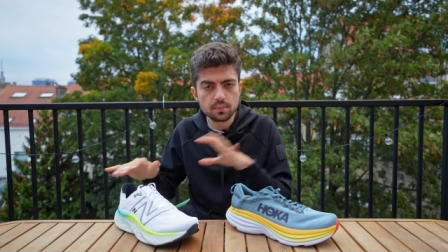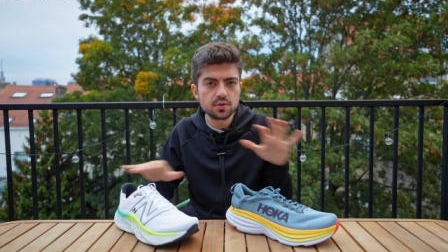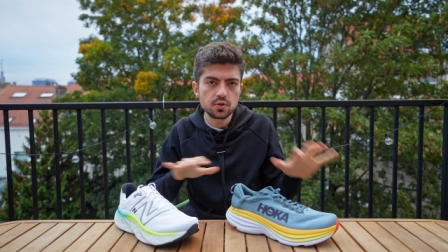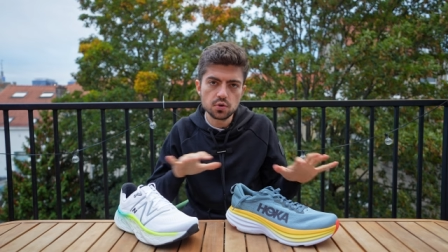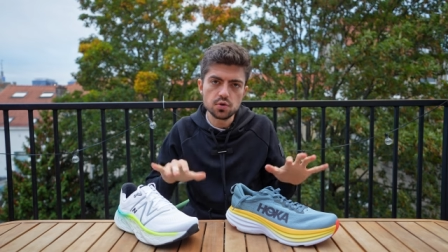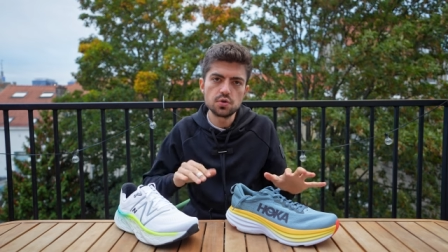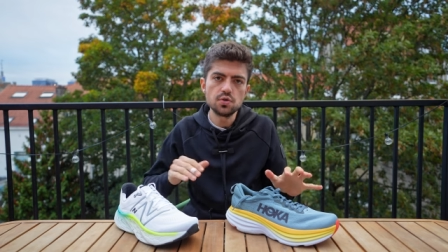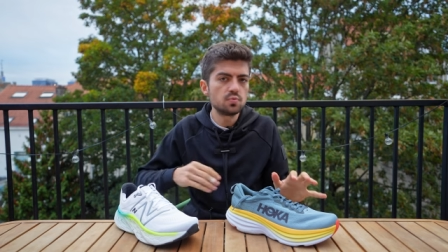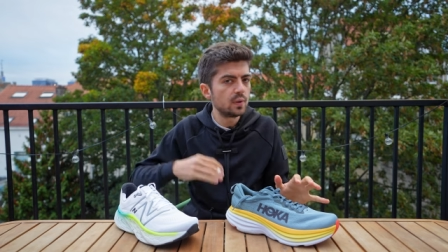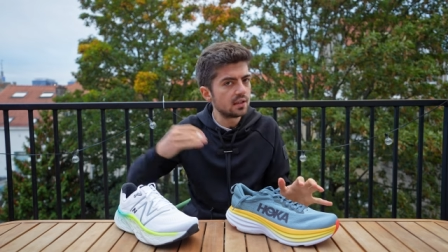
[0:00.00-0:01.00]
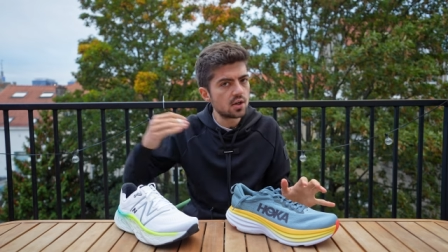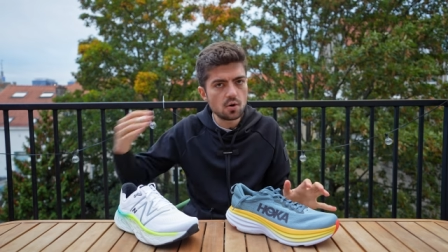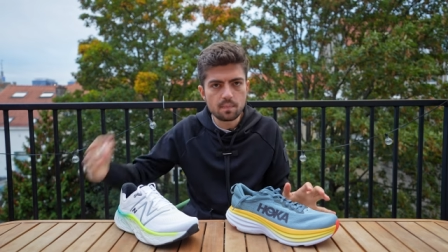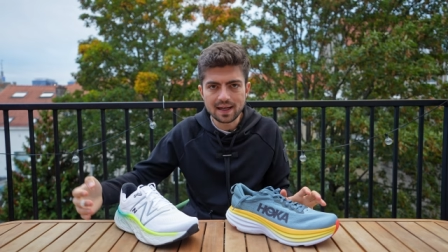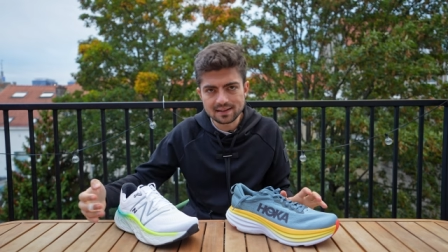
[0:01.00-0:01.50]
but the two shoes will
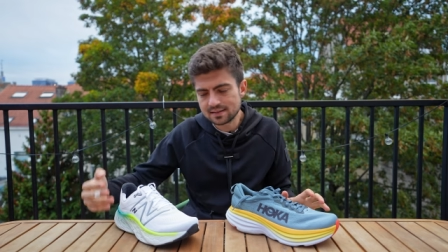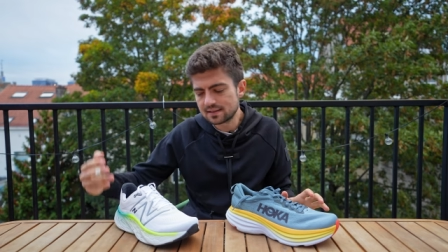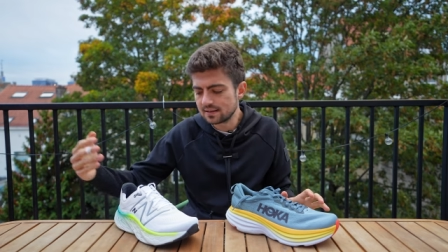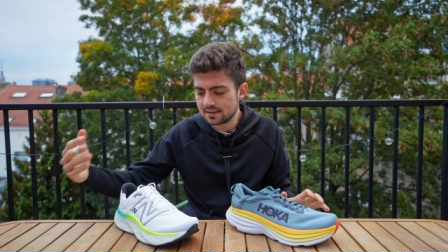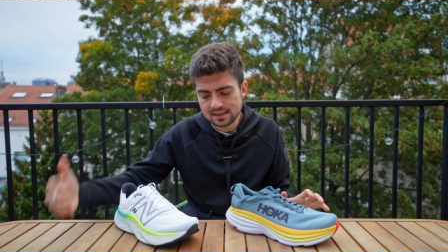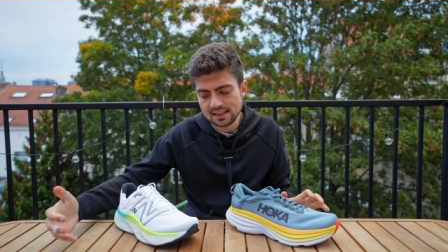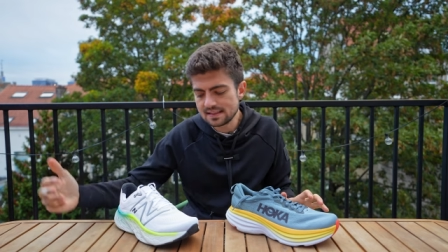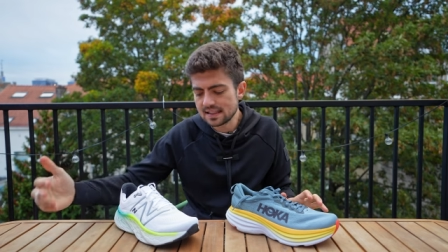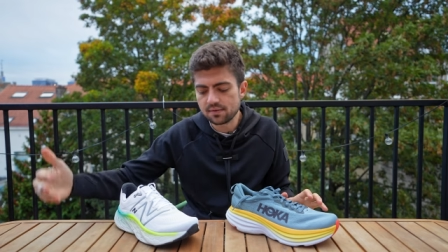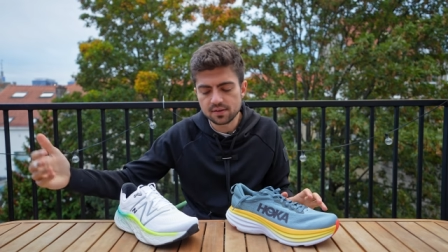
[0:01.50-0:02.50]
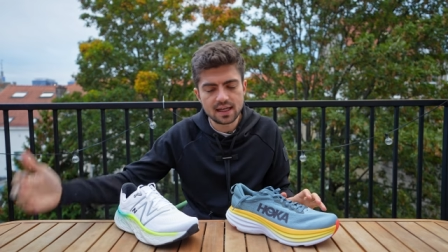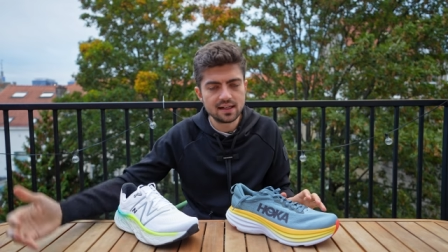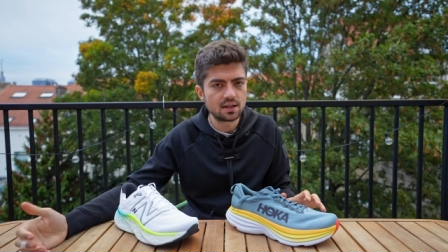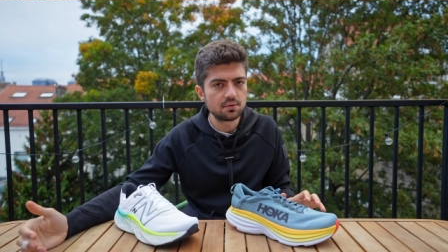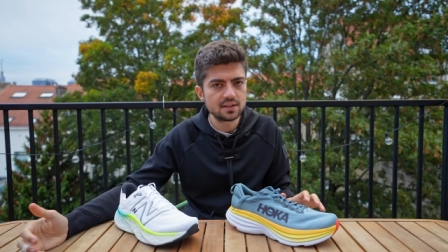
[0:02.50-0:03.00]
go past
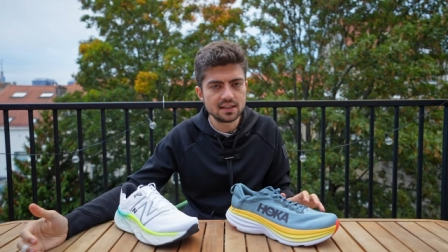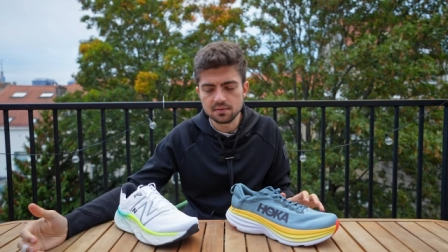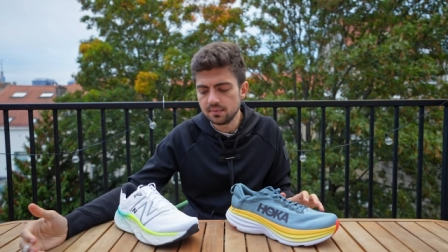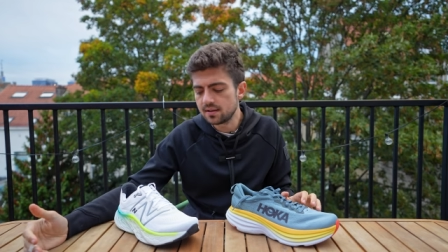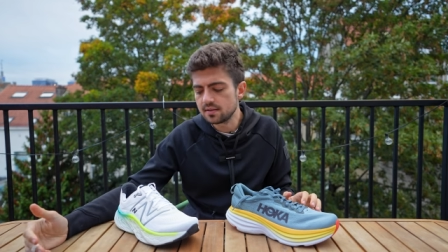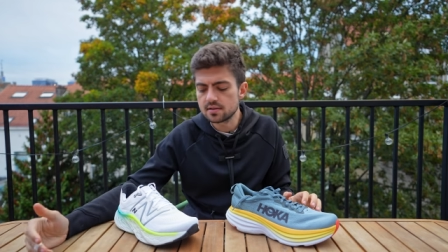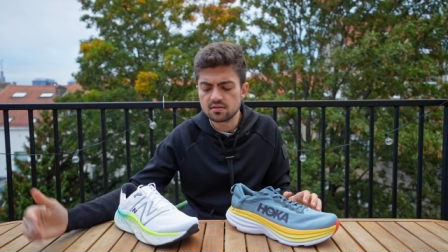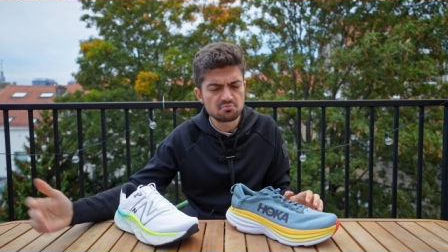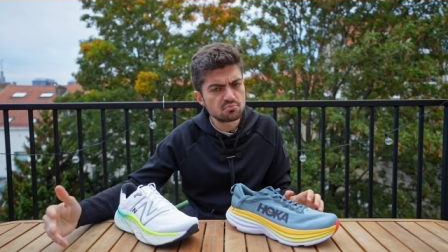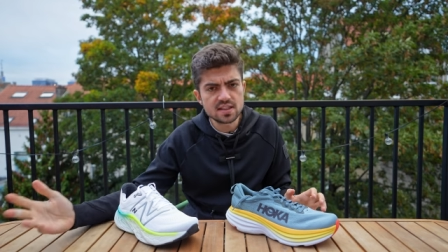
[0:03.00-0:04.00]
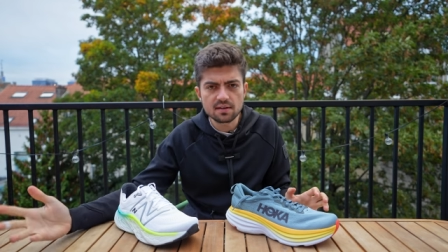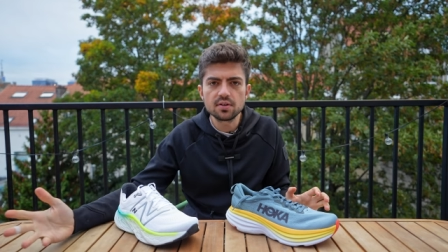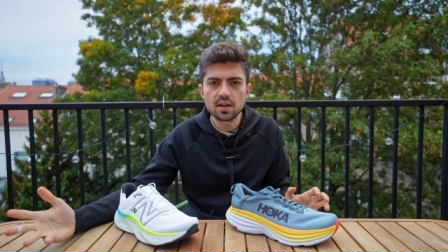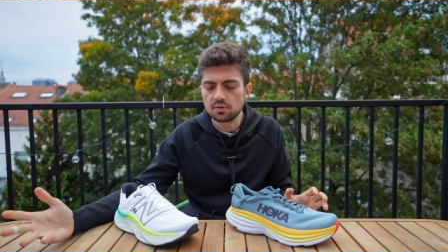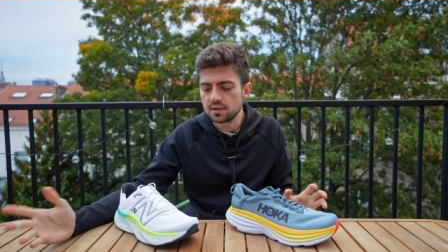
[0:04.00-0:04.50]
600-800 kilometers.
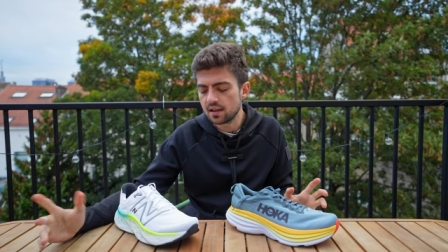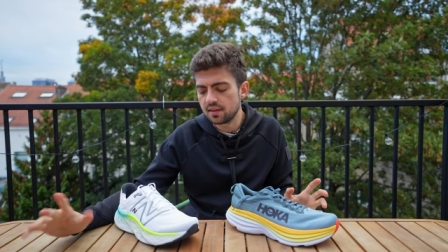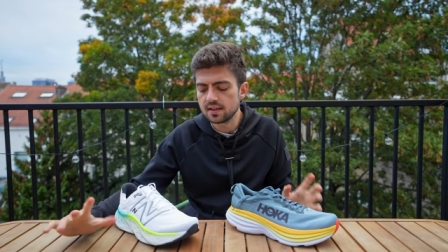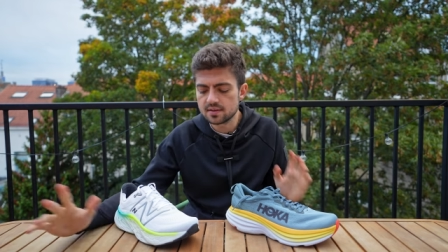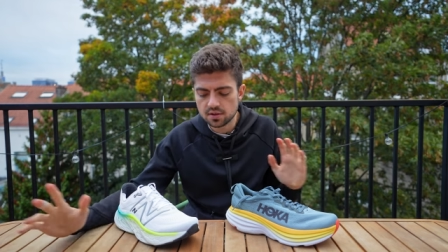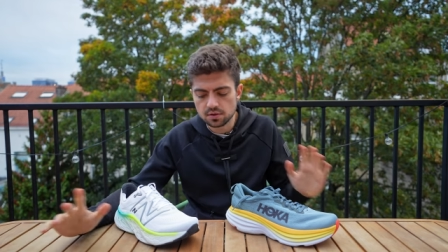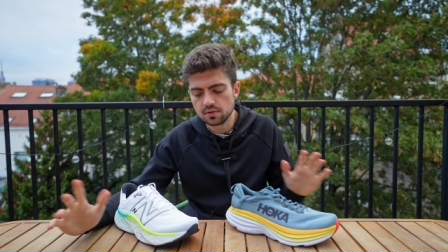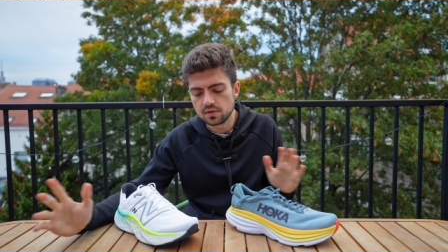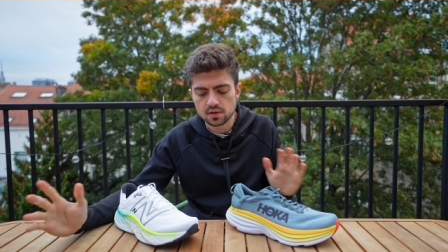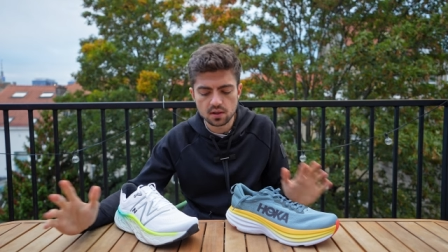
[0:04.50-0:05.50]
700, I think, is a good